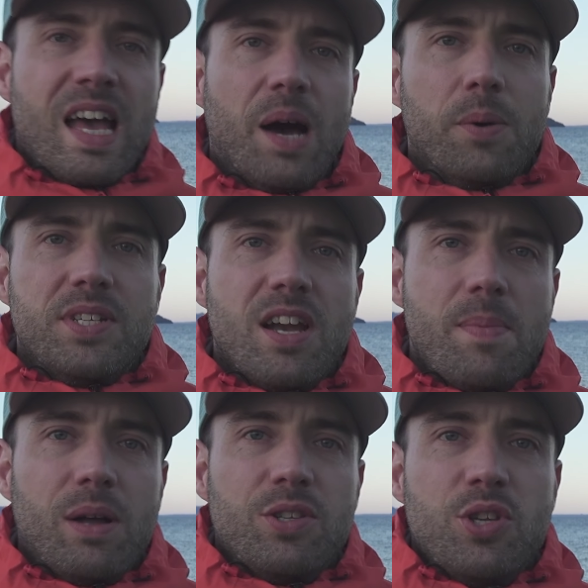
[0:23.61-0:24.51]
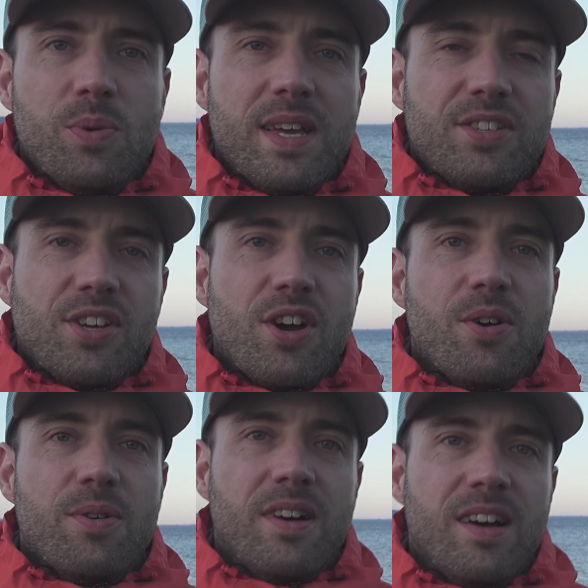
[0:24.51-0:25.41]
I was here about 2 weeks
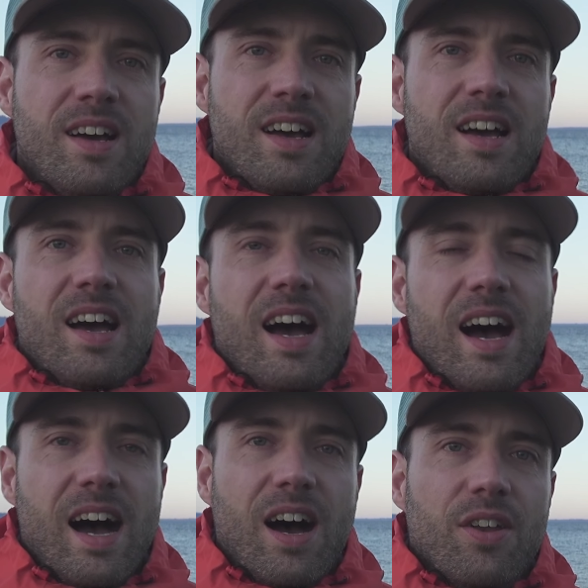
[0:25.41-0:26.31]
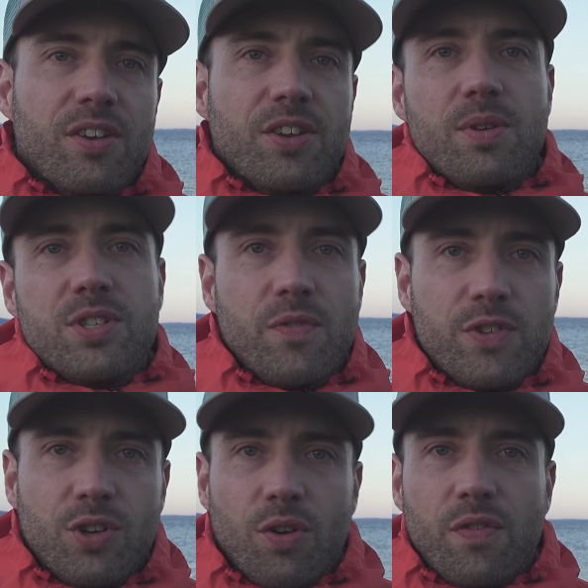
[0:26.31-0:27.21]
ago and doing some
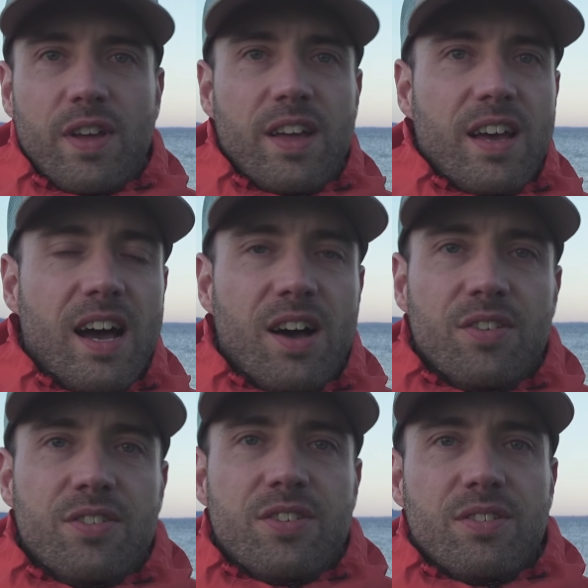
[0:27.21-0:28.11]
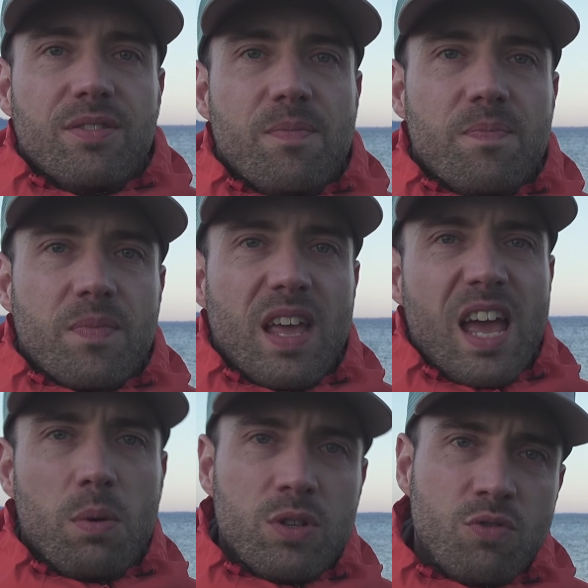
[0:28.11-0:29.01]
photography, and
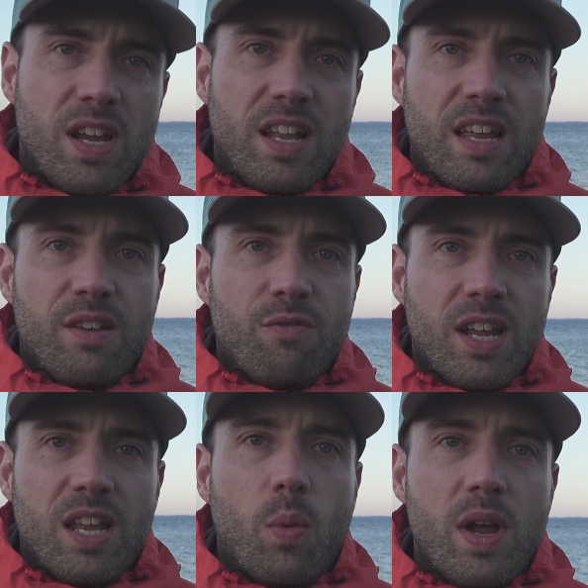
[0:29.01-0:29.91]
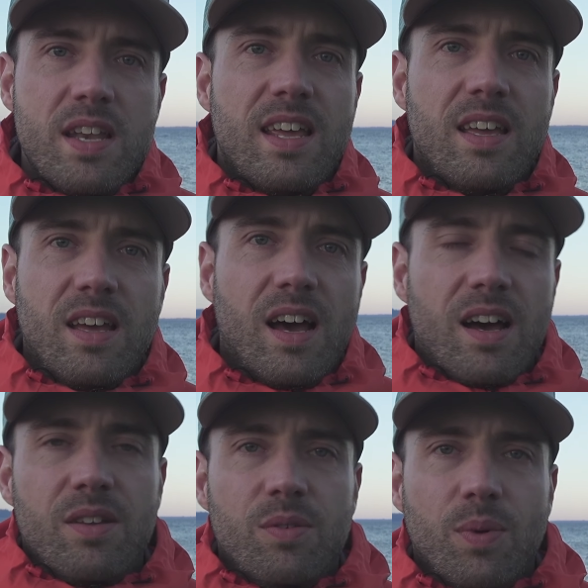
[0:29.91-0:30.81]
it was really windy,
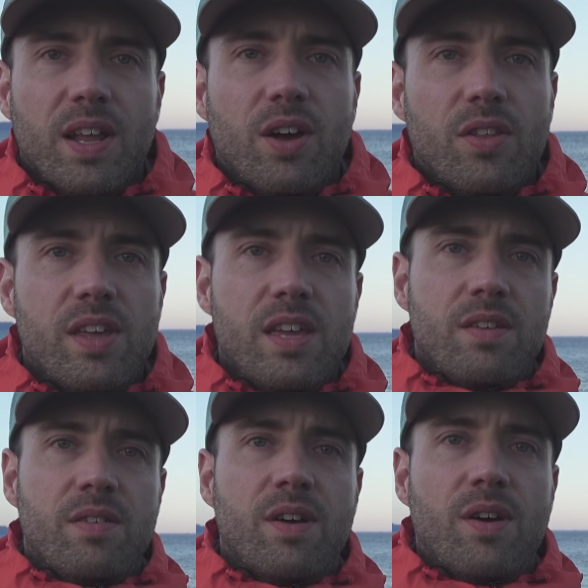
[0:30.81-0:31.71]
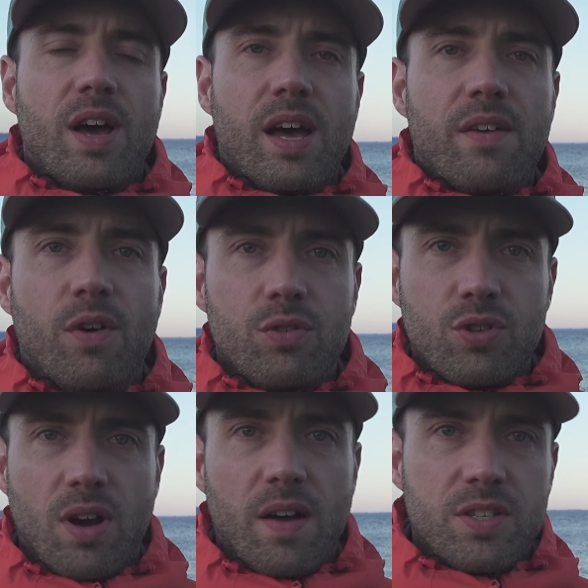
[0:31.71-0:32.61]
and when I got the
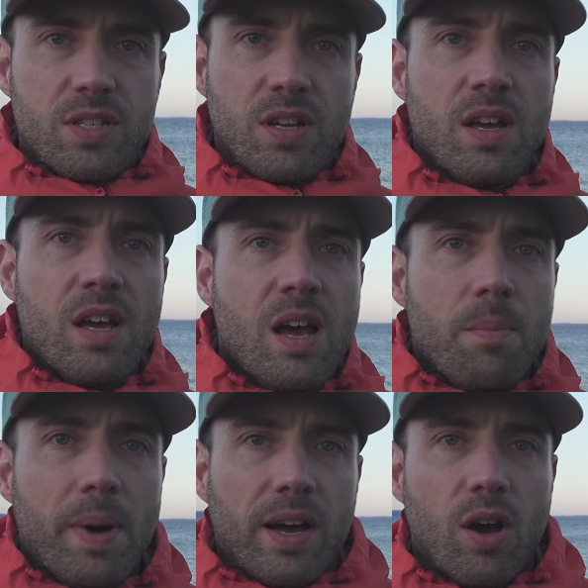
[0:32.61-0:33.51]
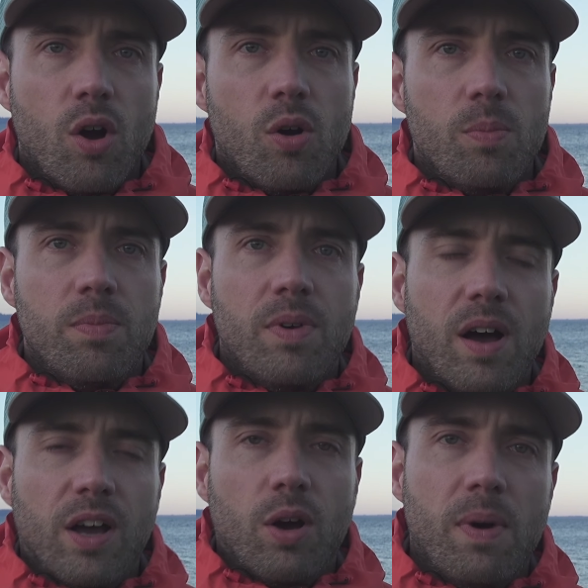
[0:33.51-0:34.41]
photographs back home
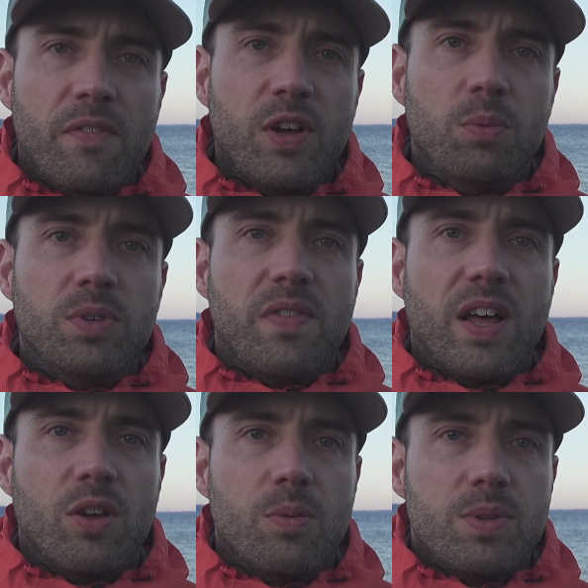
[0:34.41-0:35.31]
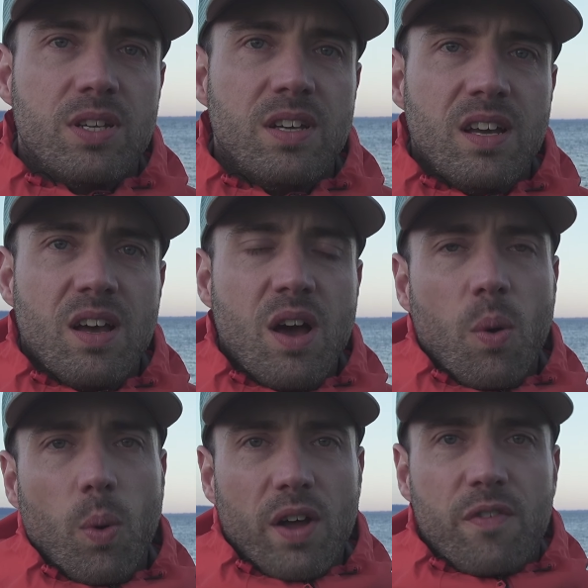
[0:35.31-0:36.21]
and got my film developed,
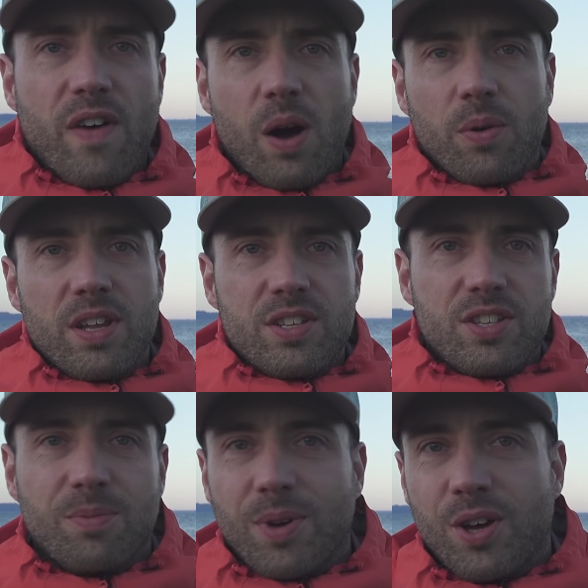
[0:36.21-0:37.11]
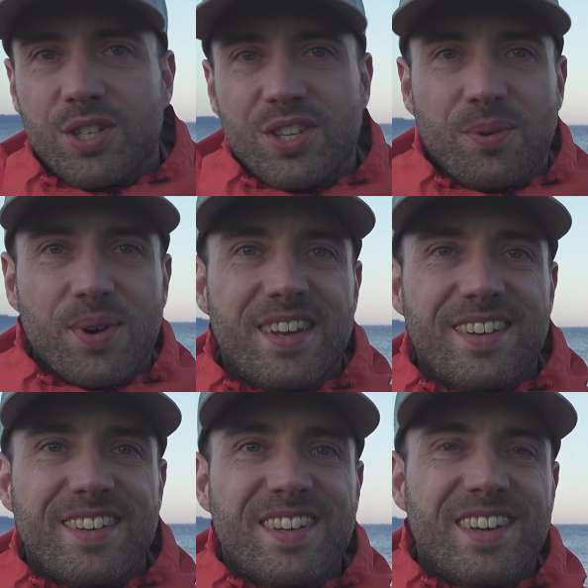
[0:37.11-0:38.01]
what I found is that because of the wind